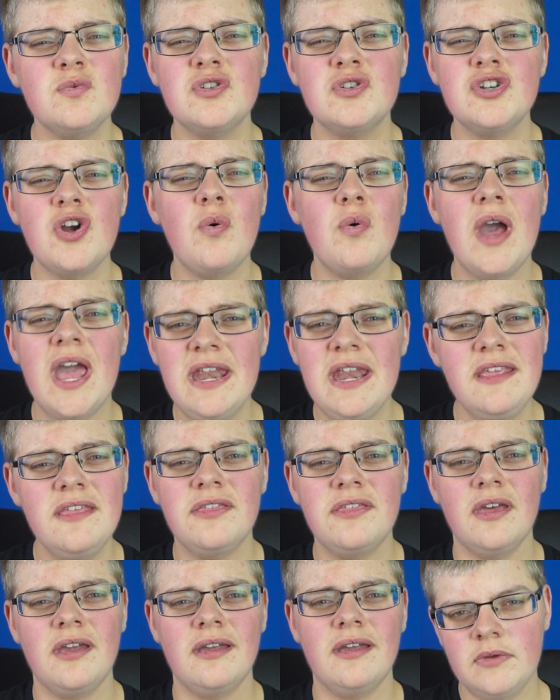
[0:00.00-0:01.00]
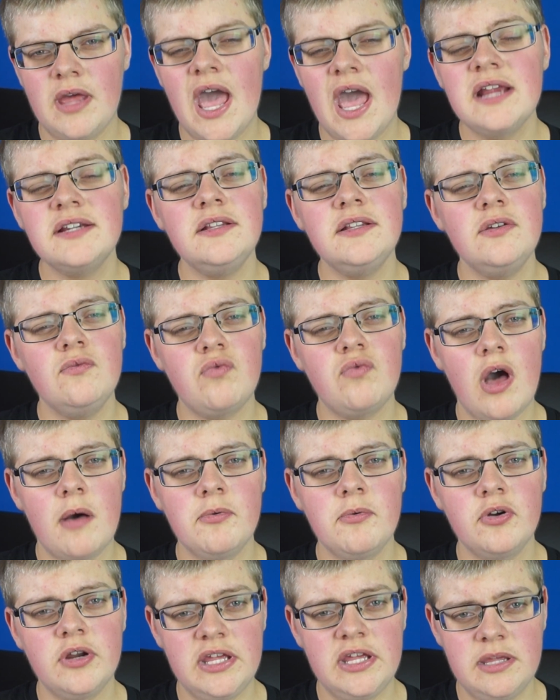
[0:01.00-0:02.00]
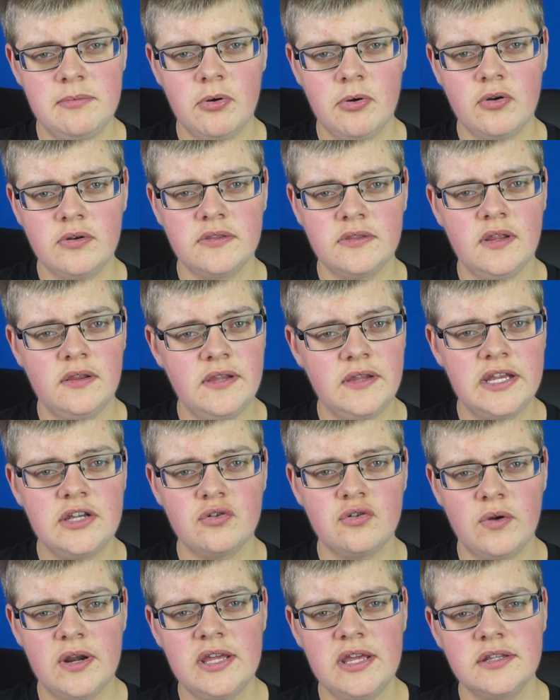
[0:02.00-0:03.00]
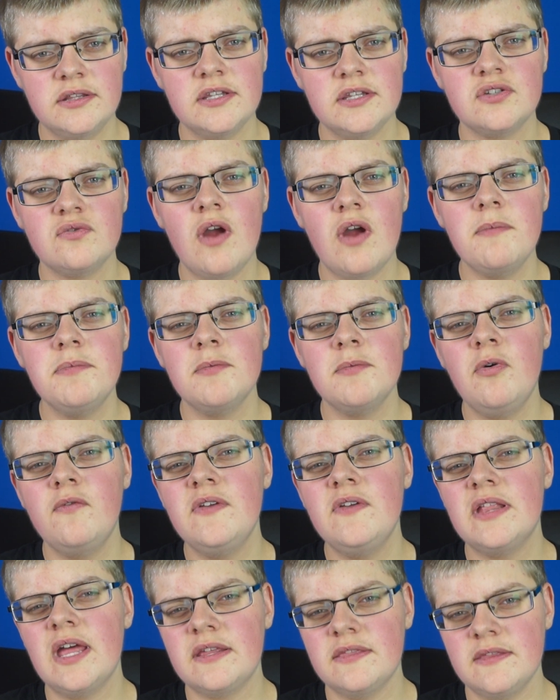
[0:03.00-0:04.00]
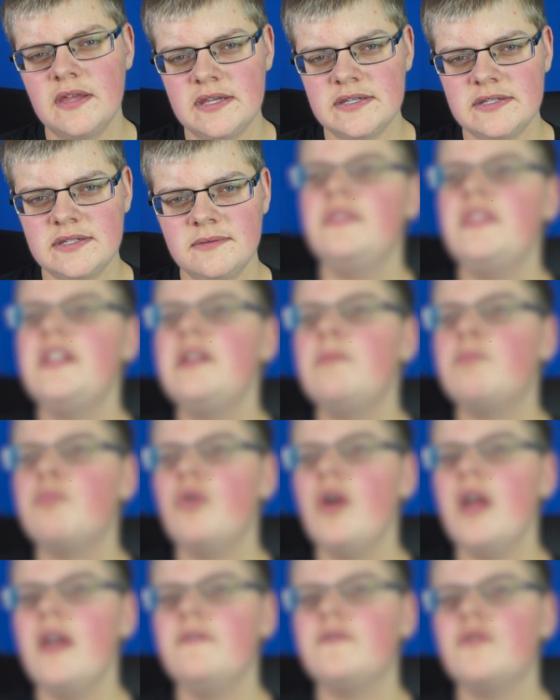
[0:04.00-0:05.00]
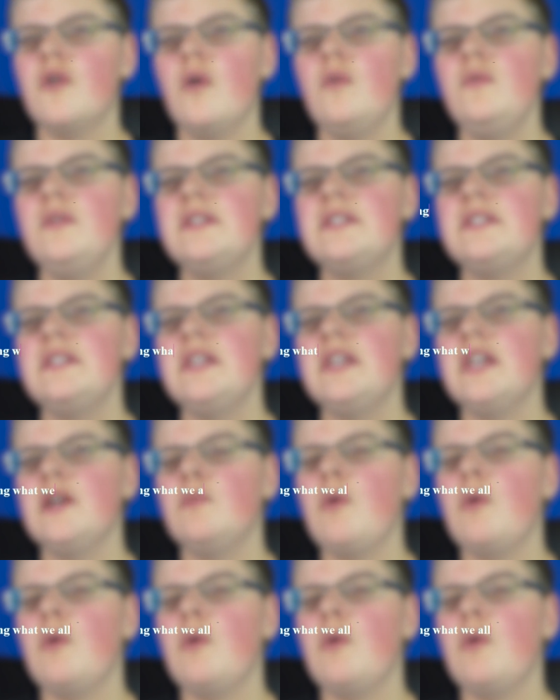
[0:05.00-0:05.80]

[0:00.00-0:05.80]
will show anything. Actually, Robert Ebert, the late critic, described the movie like this. The depraved are only seeking